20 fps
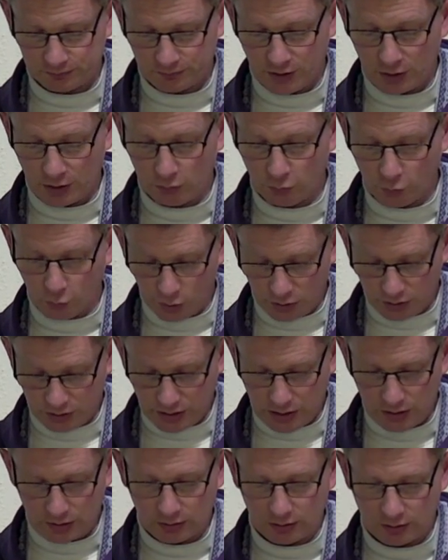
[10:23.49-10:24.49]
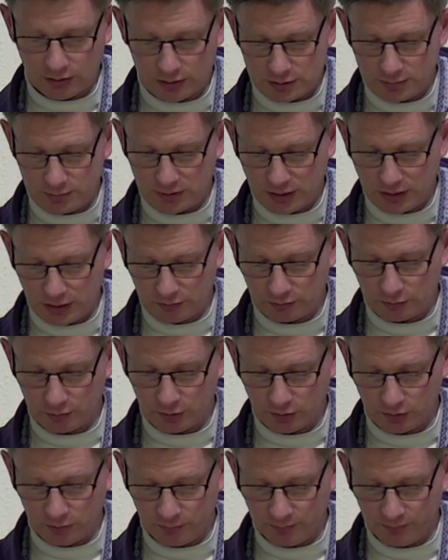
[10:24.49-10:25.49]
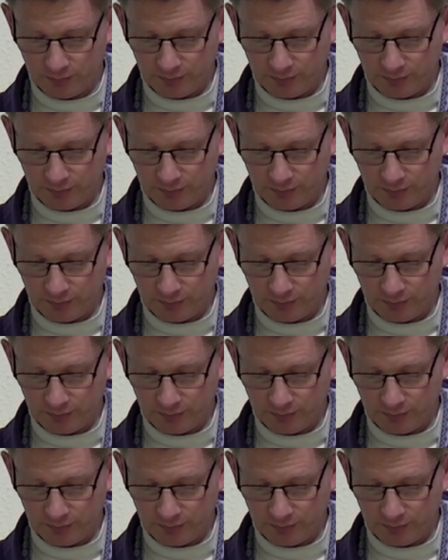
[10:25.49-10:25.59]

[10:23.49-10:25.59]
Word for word: And one king is to be king of them all.